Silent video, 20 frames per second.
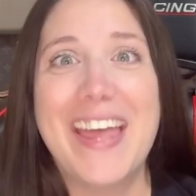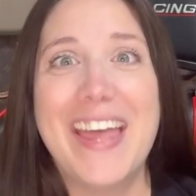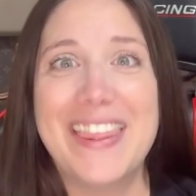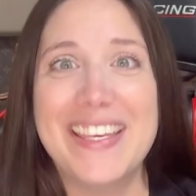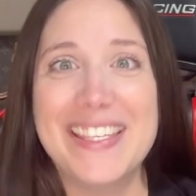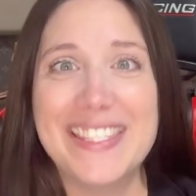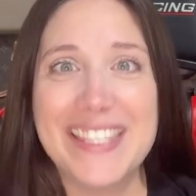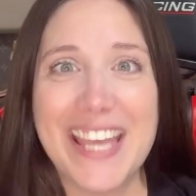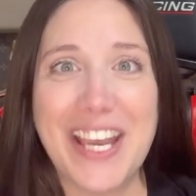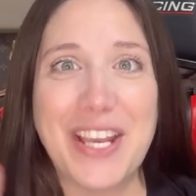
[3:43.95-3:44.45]

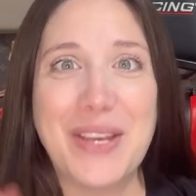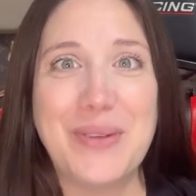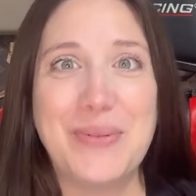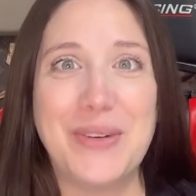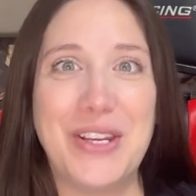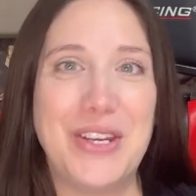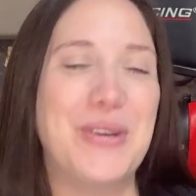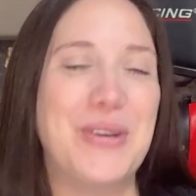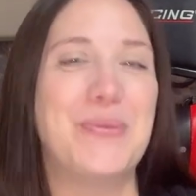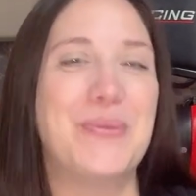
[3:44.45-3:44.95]
The second
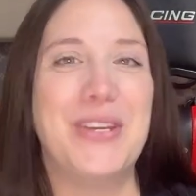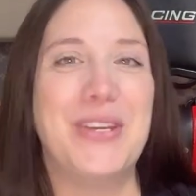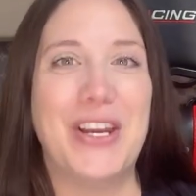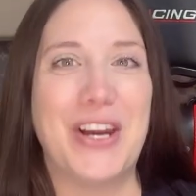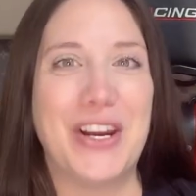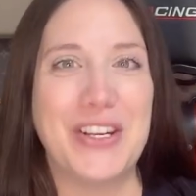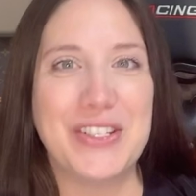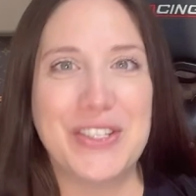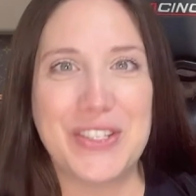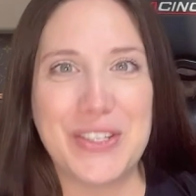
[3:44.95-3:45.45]
winner we
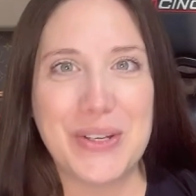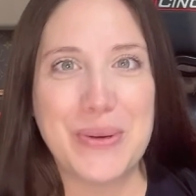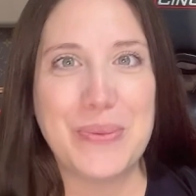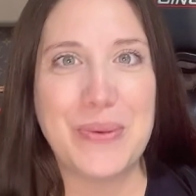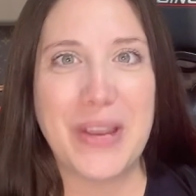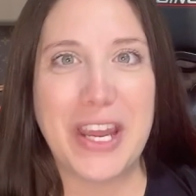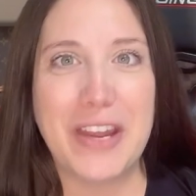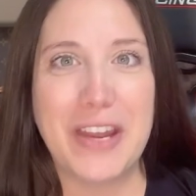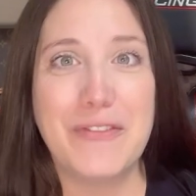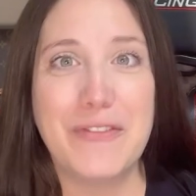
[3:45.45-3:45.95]
are still
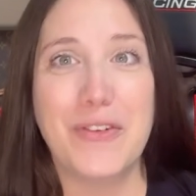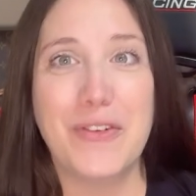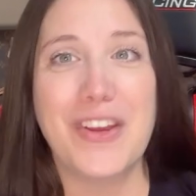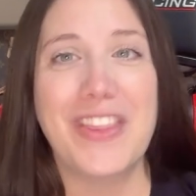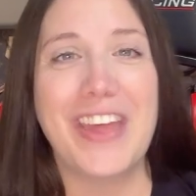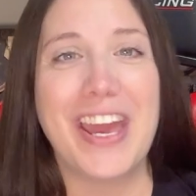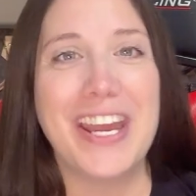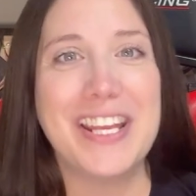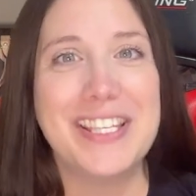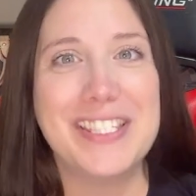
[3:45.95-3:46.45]
waiting for.
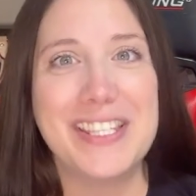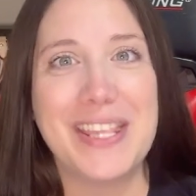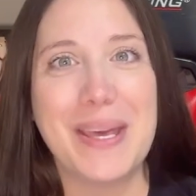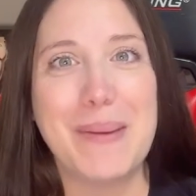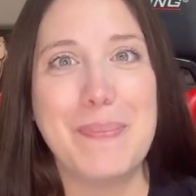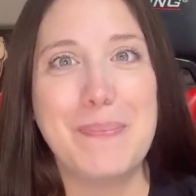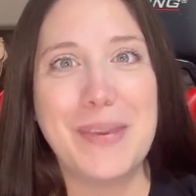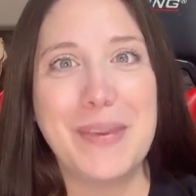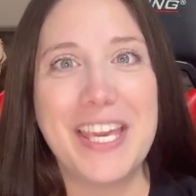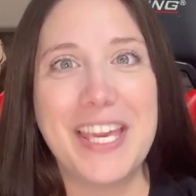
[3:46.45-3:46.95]
That is
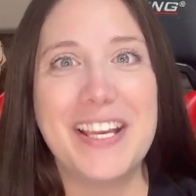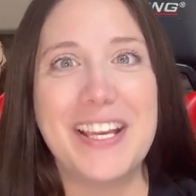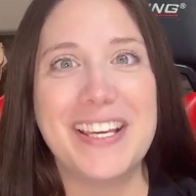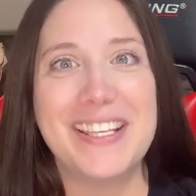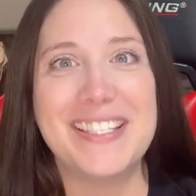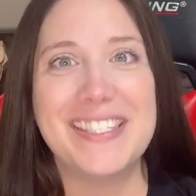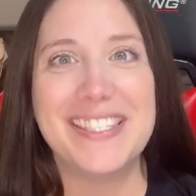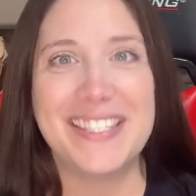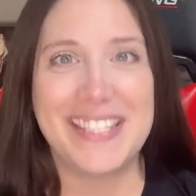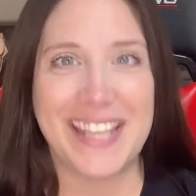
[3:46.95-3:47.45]
the pink
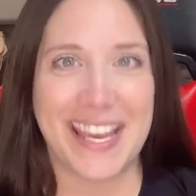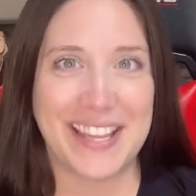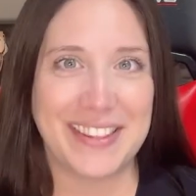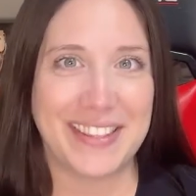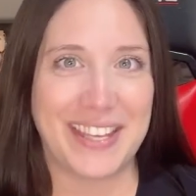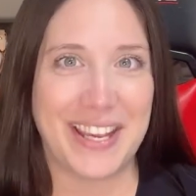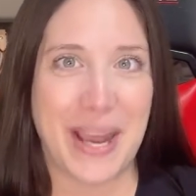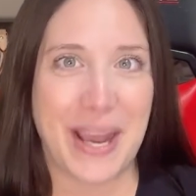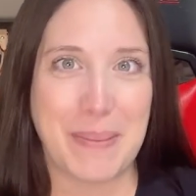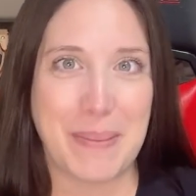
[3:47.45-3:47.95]

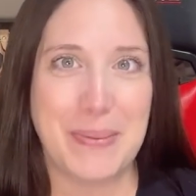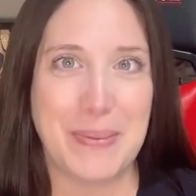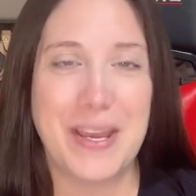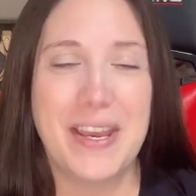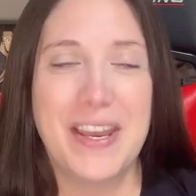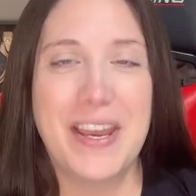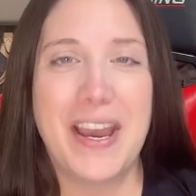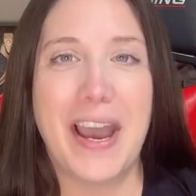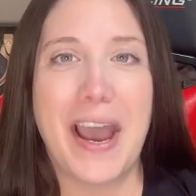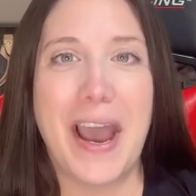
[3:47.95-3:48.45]
Stanley cup
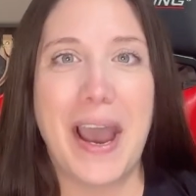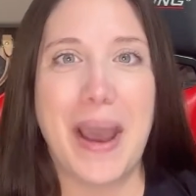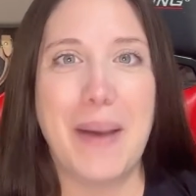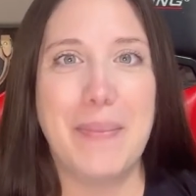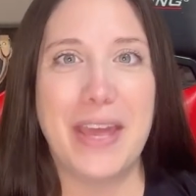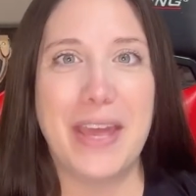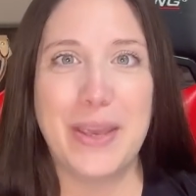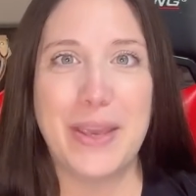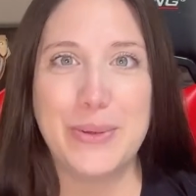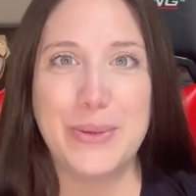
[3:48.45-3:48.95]

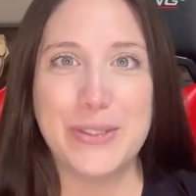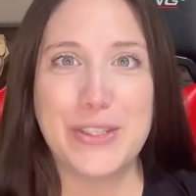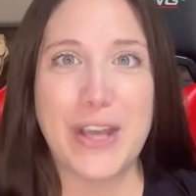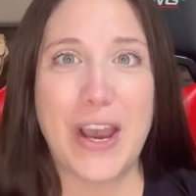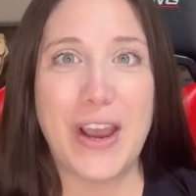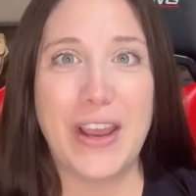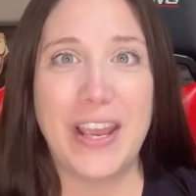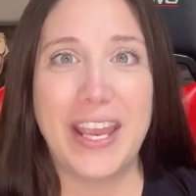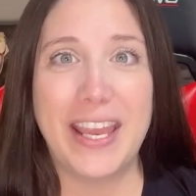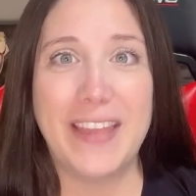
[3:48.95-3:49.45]
that you
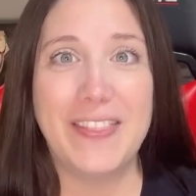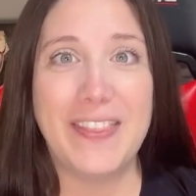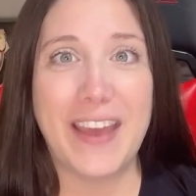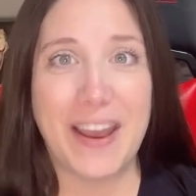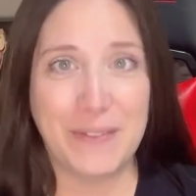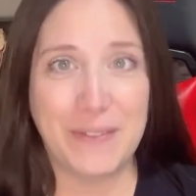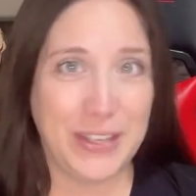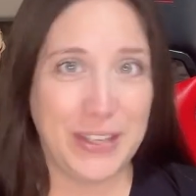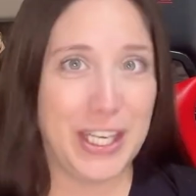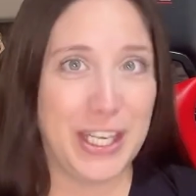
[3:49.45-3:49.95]
saw in
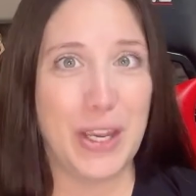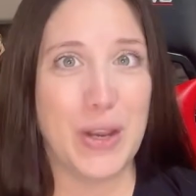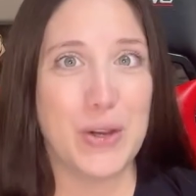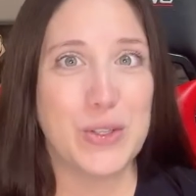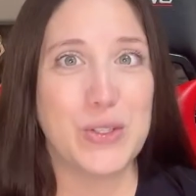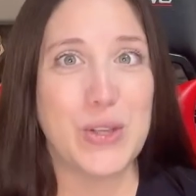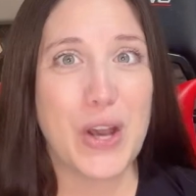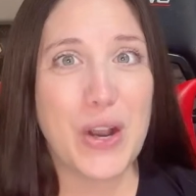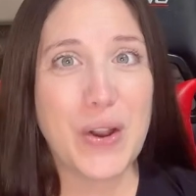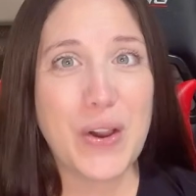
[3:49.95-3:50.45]
that video.
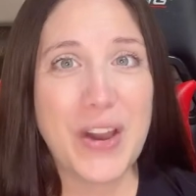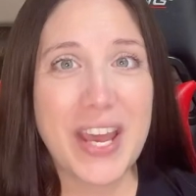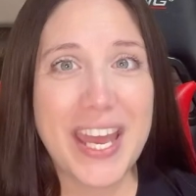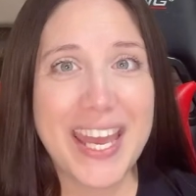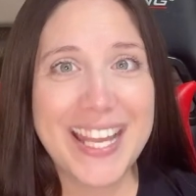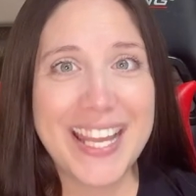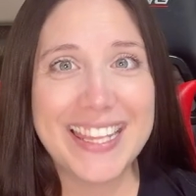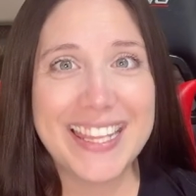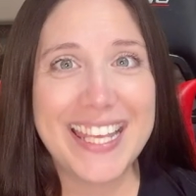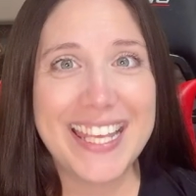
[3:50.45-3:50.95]
So I'll go
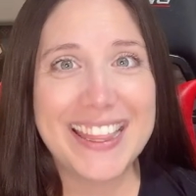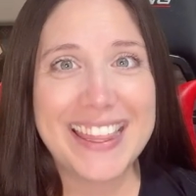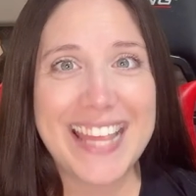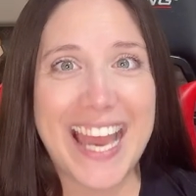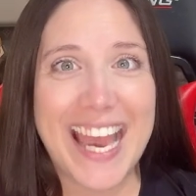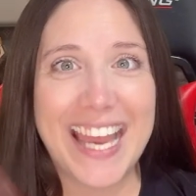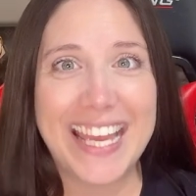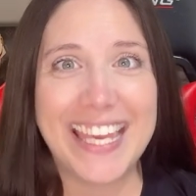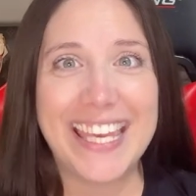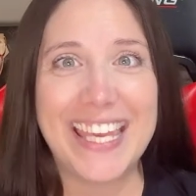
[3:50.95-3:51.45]
ahead and link
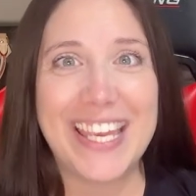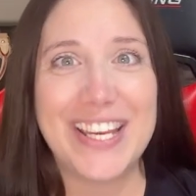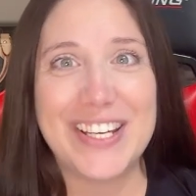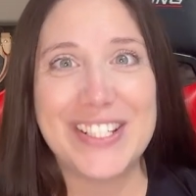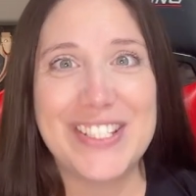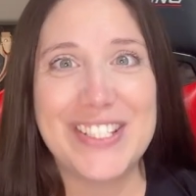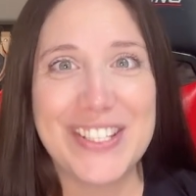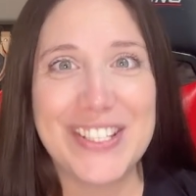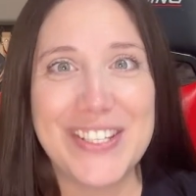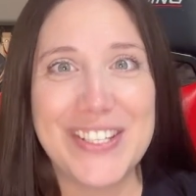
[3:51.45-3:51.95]
that
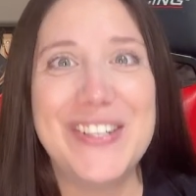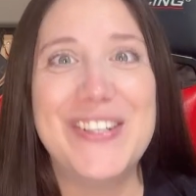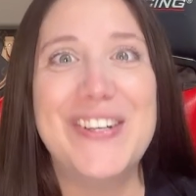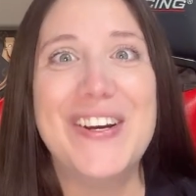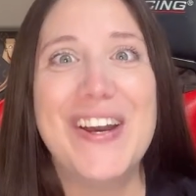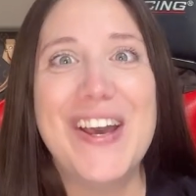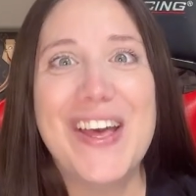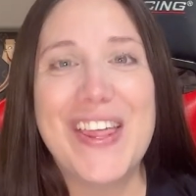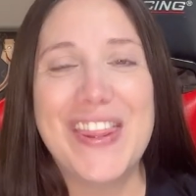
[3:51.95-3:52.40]
here too.